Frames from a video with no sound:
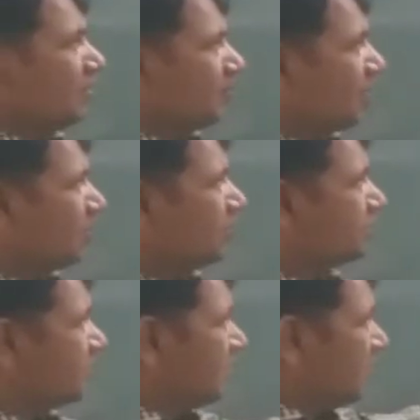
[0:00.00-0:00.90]

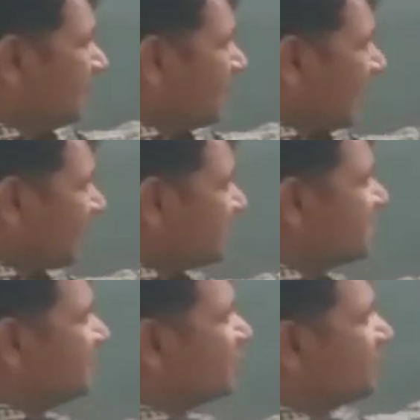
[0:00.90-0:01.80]
Because
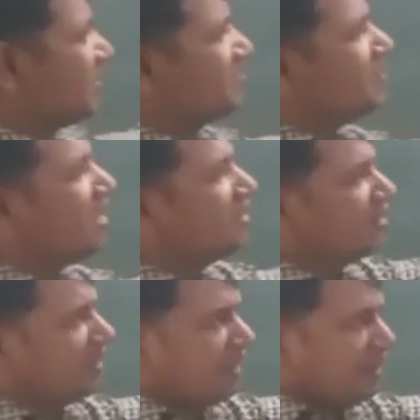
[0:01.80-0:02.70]
magnesium ribbon
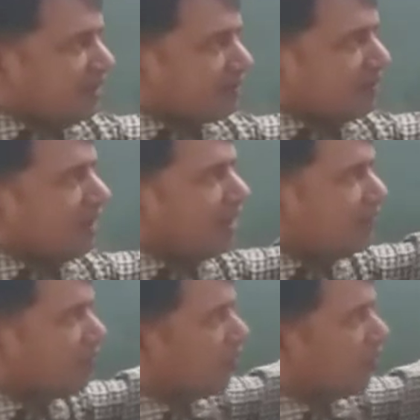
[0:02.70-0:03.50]
burned in air and